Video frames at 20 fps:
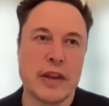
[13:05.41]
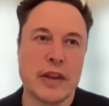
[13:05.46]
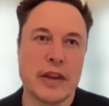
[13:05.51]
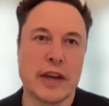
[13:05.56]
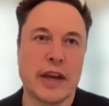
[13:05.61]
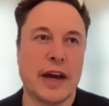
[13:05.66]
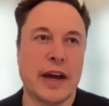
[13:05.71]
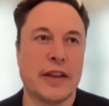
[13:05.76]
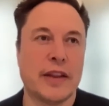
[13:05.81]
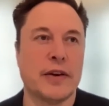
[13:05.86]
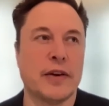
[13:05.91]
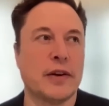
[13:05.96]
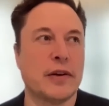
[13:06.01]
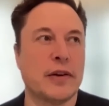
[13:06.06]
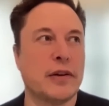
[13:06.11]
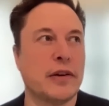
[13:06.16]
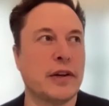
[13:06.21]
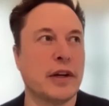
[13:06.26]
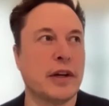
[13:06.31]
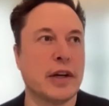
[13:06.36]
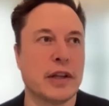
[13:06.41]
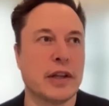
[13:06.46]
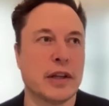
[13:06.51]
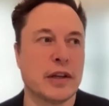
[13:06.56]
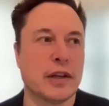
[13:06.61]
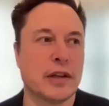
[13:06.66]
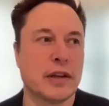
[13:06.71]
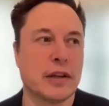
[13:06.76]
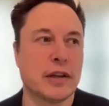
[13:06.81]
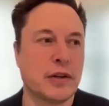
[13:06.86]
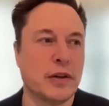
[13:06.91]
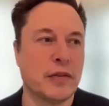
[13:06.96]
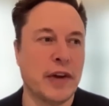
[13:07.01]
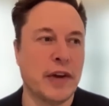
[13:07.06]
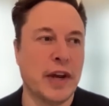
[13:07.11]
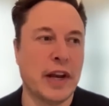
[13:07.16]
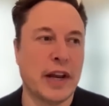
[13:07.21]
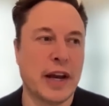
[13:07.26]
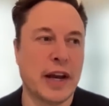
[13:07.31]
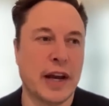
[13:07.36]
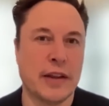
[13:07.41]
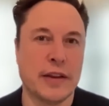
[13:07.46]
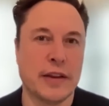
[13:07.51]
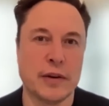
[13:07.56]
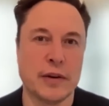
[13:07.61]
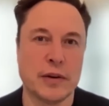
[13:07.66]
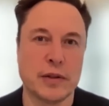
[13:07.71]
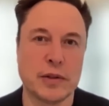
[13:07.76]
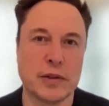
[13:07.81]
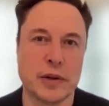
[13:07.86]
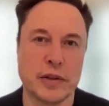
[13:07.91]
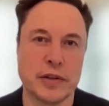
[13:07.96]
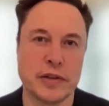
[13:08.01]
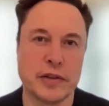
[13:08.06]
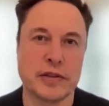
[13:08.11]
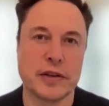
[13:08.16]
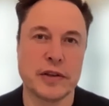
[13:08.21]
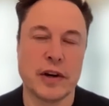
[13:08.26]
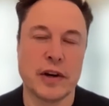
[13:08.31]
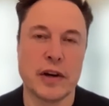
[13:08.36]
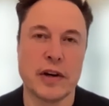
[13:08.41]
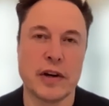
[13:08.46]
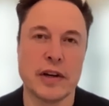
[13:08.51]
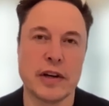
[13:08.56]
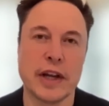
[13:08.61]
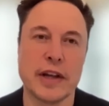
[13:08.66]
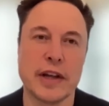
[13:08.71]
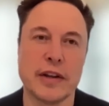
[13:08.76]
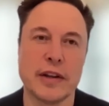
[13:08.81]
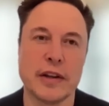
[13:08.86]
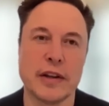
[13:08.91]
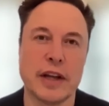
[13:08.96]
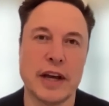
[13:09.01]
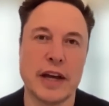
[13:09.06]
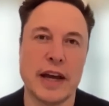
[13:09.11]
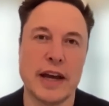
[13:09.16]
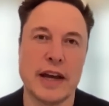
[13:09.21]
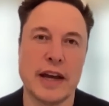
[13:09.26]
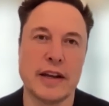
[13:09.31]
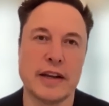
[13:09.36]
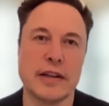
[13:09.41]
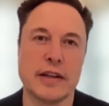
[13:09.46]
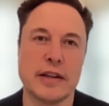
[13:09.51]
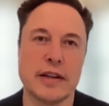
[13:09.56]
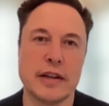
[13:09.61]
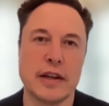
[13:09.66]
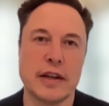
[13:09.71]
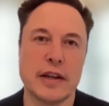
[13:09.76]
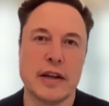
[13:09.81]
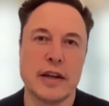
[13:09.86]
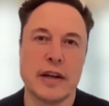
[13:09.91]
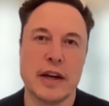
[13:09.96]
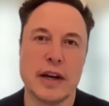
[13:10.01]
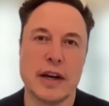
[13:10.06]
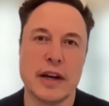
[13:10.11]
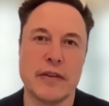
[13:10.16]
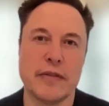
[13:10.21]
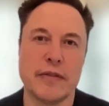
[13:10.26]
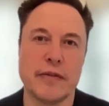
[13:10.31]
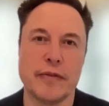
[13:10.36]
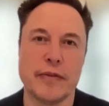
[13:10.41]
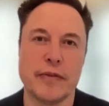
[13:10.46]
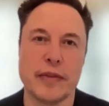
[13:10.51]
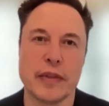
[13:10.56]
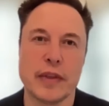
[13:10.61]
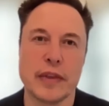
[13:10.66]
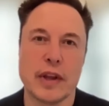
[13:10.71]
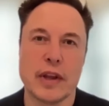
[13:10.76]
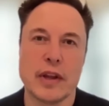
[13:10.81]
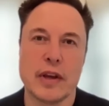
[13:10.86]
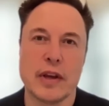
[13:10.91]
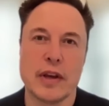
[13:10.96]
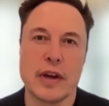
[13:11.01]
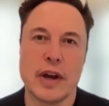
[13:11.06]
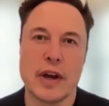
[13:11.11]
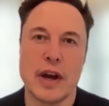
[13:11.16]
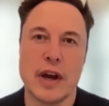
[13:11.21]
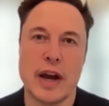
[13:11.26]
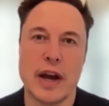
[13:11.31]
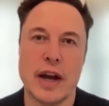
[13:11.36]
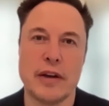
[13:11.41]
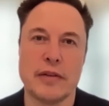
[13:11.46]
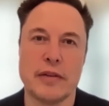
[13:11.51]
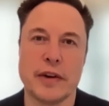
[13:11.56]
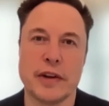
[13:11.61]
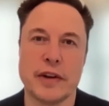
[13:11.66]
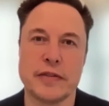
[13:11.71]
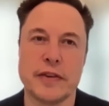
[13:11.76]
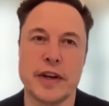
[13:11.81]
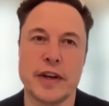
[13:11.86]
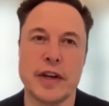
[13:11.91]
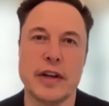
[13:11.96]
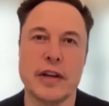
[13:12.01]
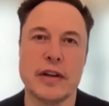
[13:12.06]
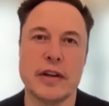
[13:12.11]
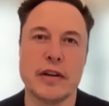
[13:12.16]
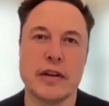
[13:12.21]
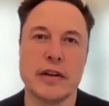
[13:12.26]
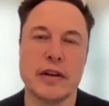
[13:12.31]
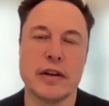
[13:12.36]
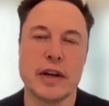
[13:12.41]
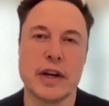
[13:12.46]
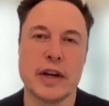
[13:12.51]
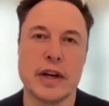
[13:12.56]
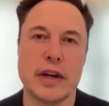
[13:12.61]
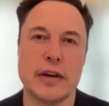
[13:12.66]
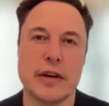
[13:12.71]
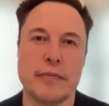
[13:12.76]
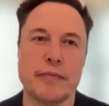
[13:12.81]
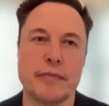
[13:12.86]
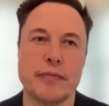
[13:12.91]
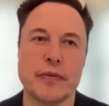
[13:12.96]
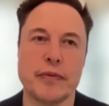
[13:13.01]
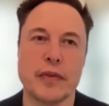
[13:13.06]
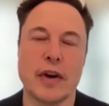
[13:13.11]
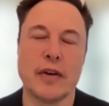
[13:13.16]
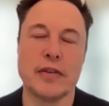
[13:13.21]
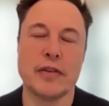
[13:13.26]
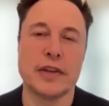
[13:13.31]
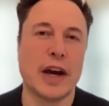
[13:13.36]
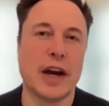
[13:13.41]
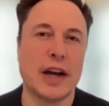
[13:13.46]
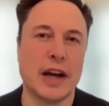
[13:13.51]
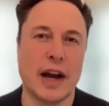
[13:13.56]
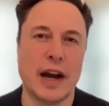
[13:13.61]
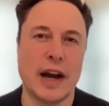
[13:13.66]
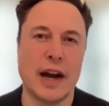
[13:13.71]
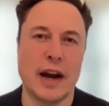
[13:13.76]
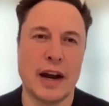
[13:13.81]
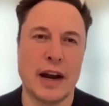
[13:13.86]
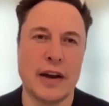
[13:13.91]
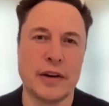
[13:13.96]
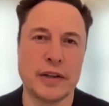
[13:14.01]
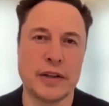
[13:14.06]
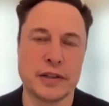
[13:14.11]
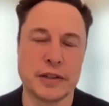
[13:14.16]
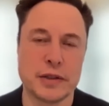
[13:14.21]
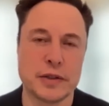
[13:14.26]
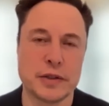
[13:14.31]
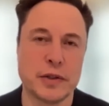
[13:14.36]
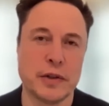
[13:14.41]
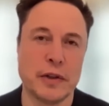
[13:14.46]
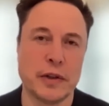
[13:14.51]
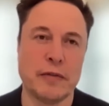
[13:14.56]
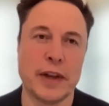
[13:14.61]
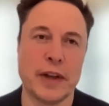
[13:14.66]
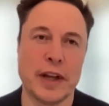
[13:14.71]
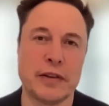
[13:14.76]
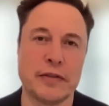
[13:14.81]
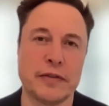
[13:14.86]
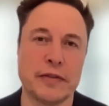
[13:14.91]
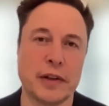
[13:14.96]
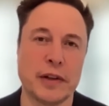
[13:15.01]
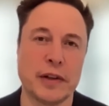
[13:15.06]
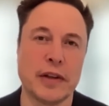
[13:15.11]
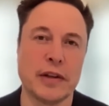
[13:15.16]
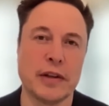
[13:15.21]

The cathode, the, the two main cathode choices are nickel and uh, iron phosphate. Um, obviously, iron is extremely plentiful.